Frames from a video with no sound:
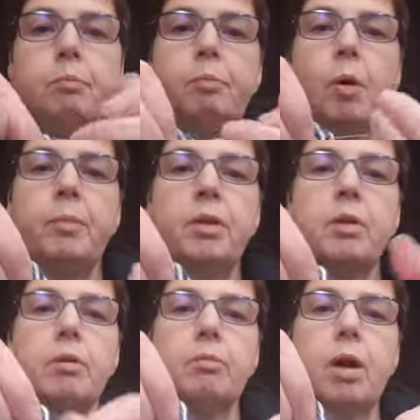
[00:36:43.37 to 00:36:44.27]
bobbin
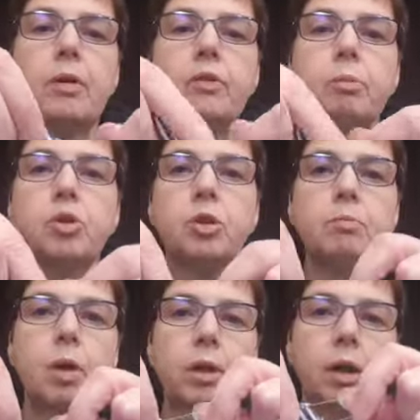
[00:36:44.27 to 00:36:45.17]
threads, which in
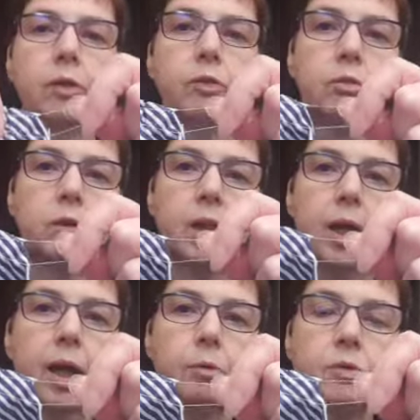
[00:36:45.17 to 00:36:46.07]
my case are on the
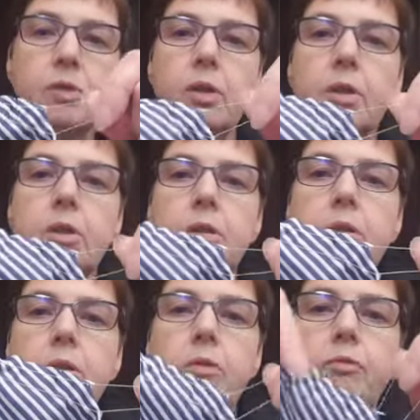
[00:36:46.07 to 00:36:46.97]
outside of